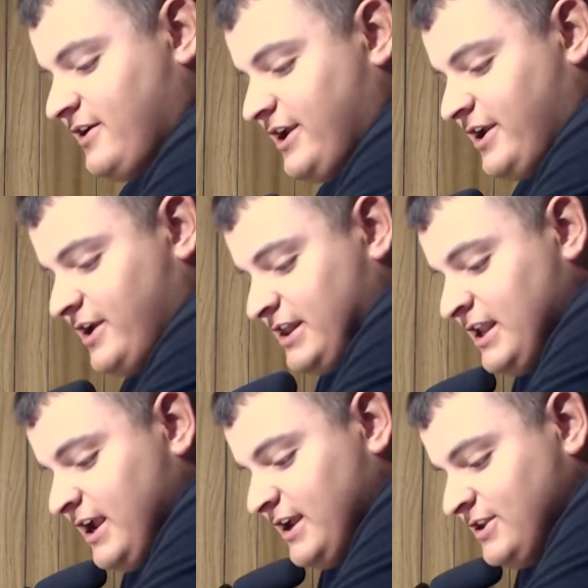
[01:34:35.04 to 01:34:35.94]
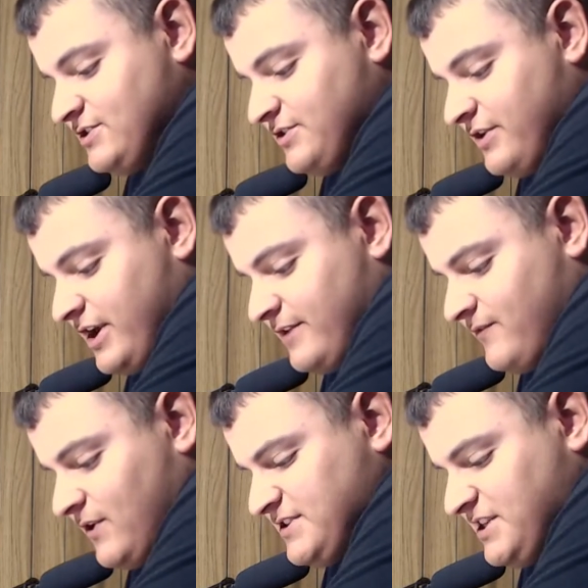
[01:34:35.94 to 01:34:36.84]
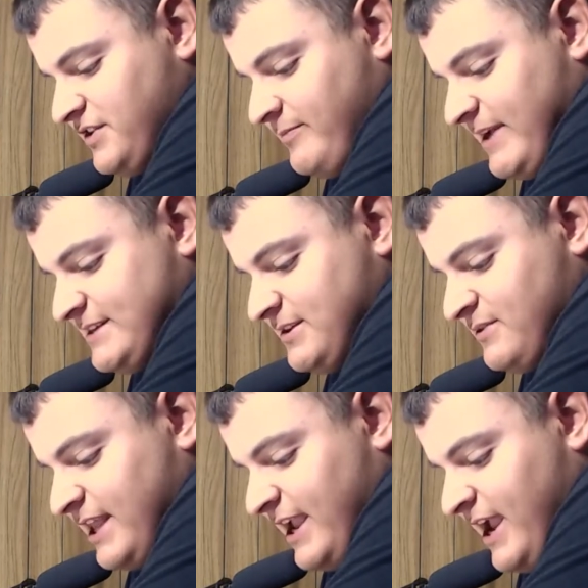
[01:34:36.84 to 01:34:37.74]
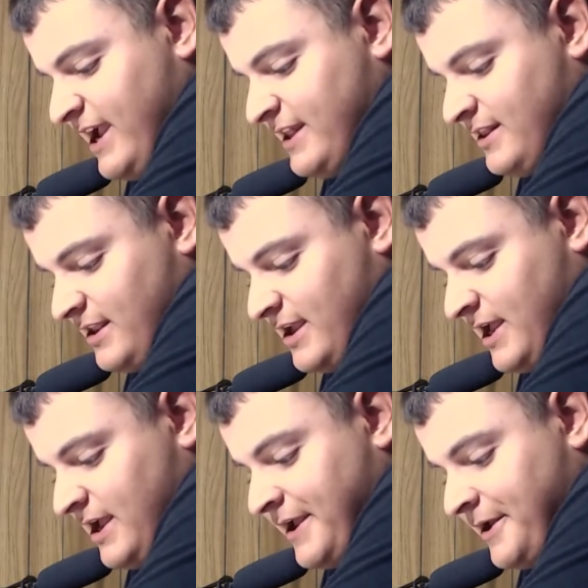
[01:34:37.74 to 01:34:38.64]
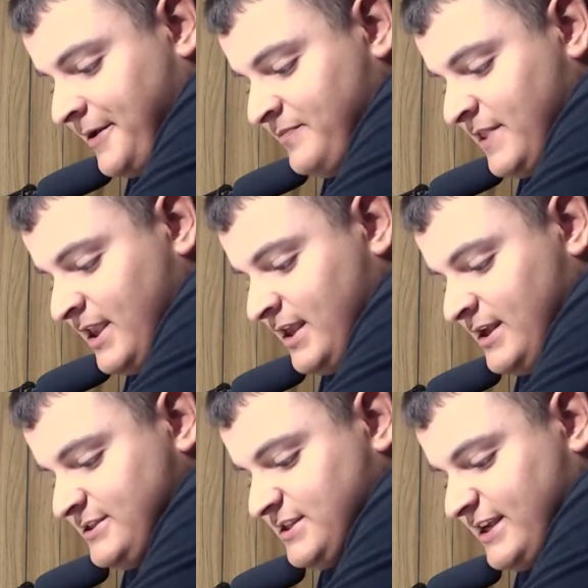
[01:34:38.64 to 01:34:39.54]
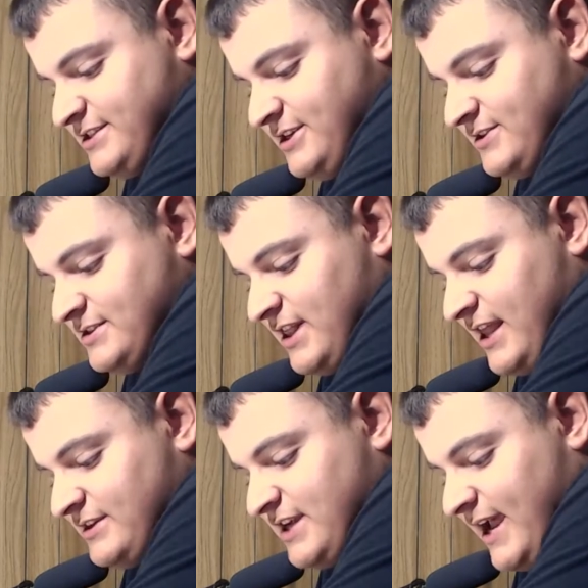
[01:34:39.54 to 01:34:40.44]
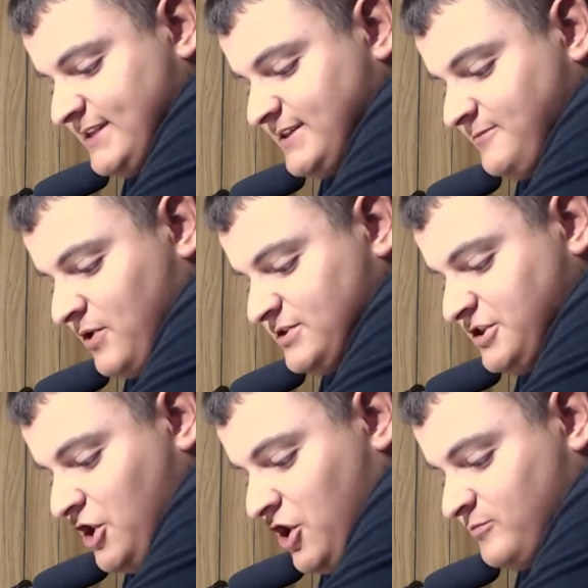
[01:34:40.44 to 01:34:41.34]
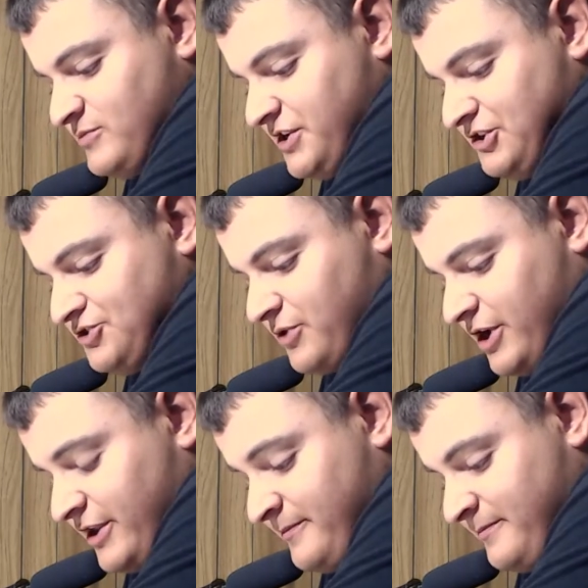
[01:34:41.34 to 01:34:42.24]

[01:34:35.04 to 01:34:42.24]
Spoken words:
All right, good. Neutral good. Folks that do the best of what they can. Celestials, cloud giants, and most gnomes are neutral good.